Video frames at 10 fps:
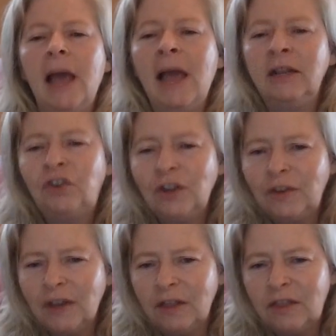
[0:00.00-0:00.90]
And she
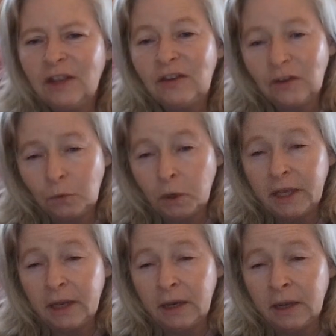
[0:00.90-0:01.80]
said, This is
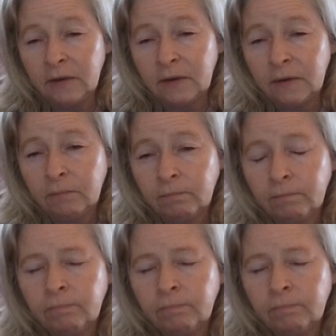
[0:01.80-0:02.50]
wickedness.